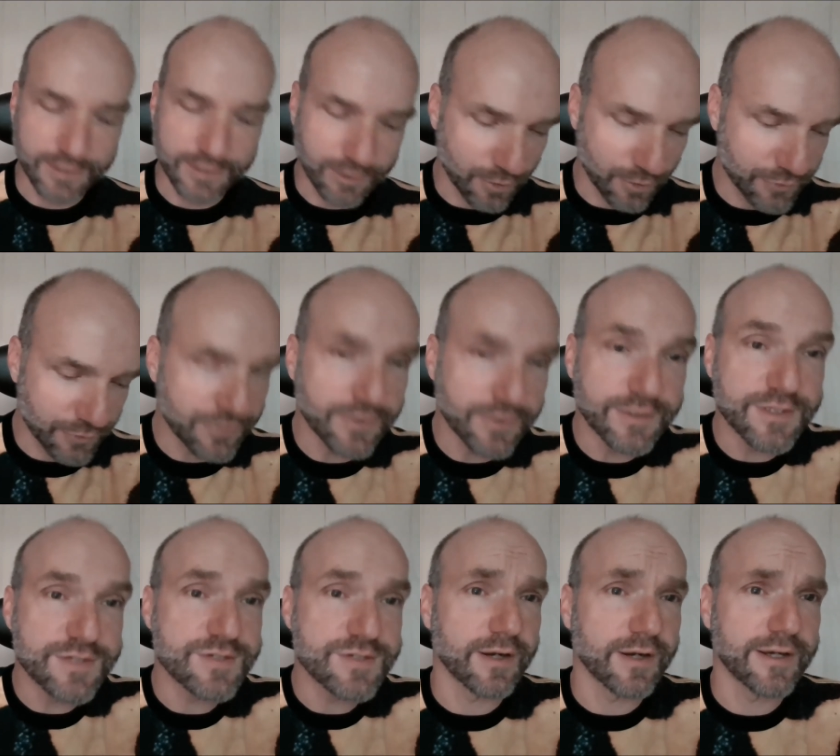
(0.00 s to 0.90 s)
also the
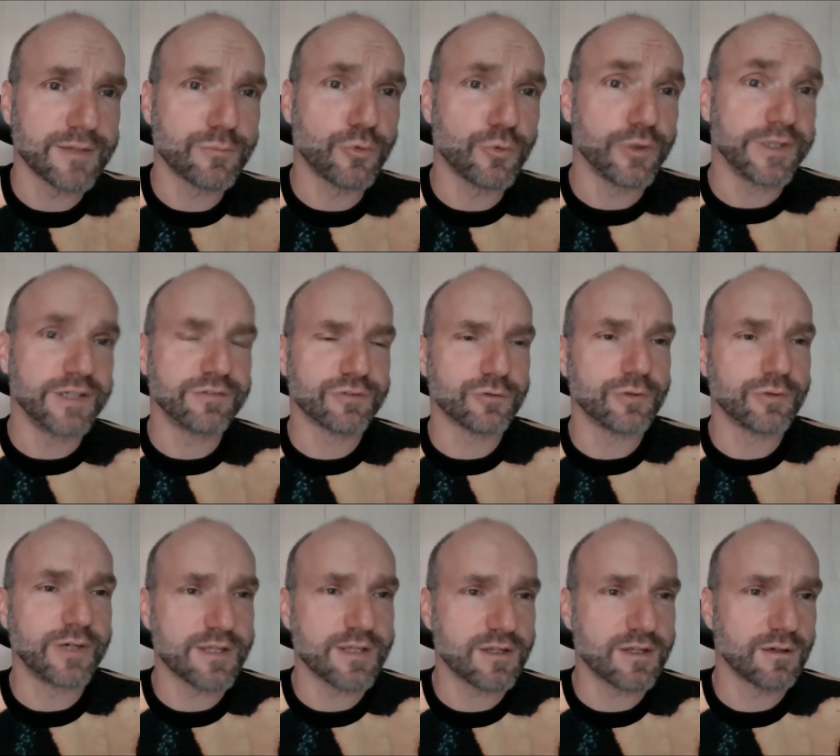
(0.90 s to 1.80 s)
design brief
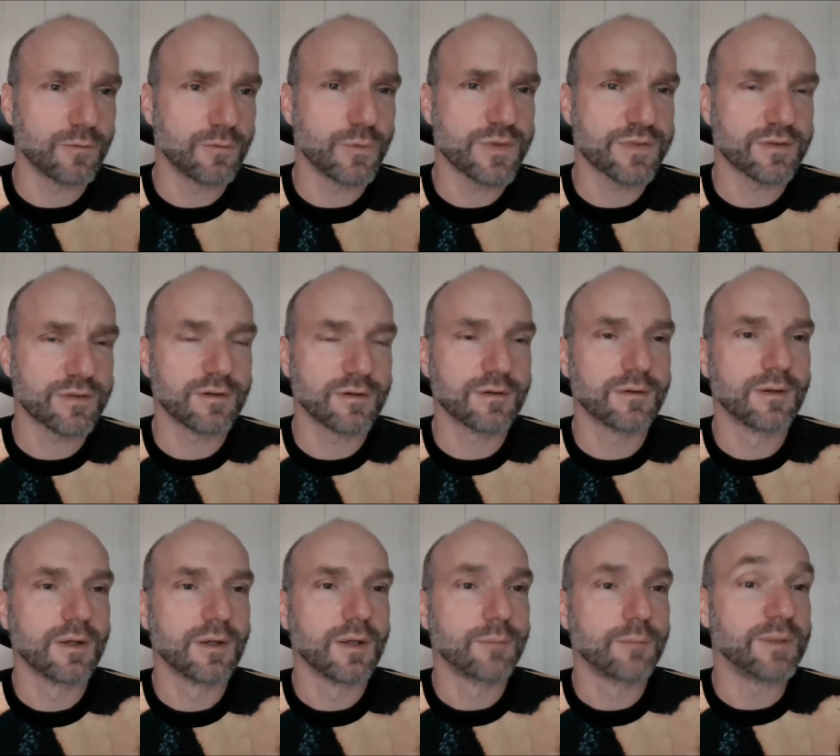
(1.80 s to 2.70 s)
together with the
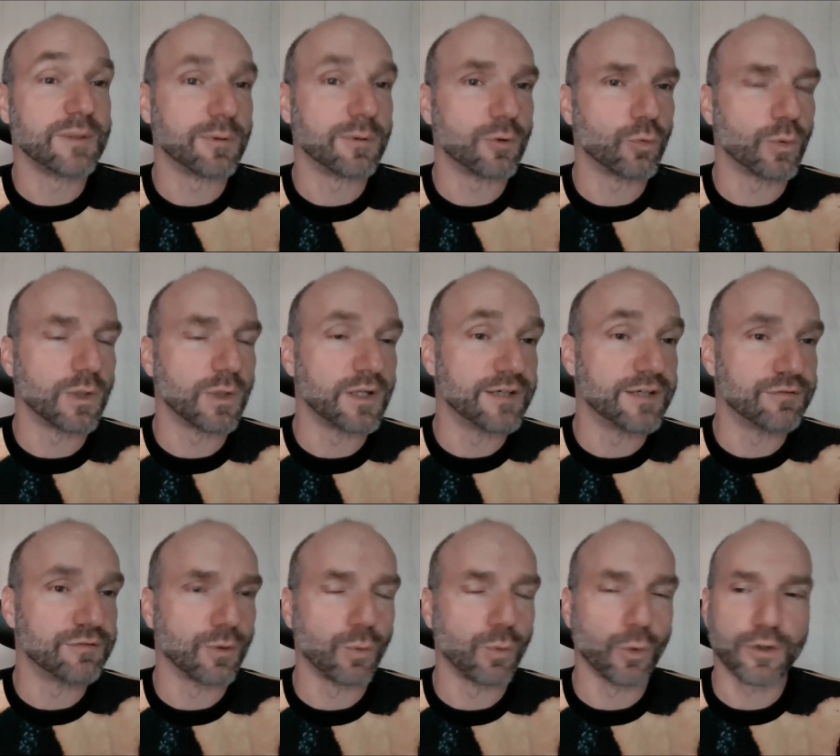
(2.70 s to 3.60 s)
people who will
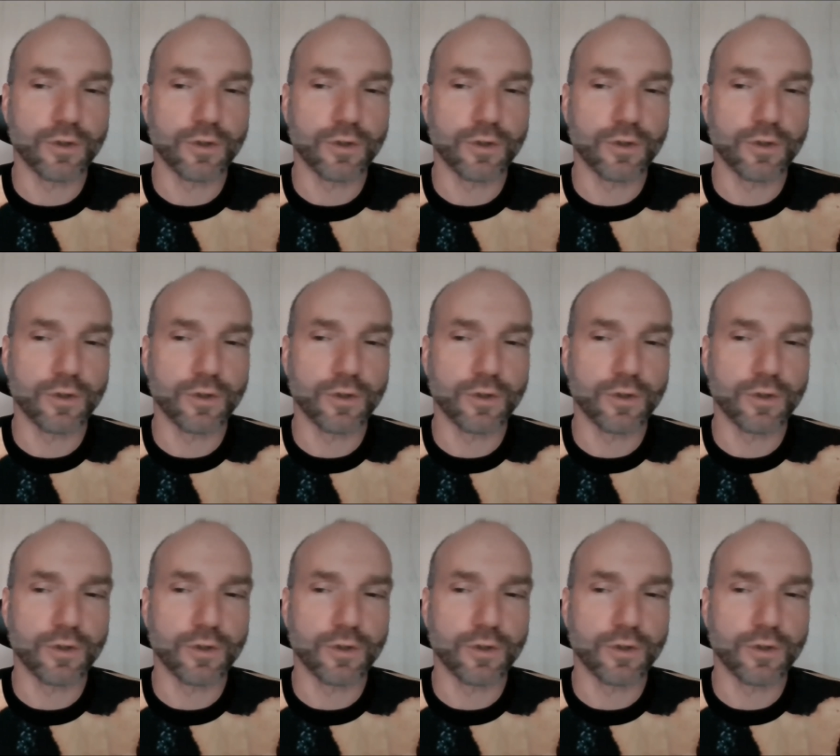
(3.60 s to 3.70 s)
live or work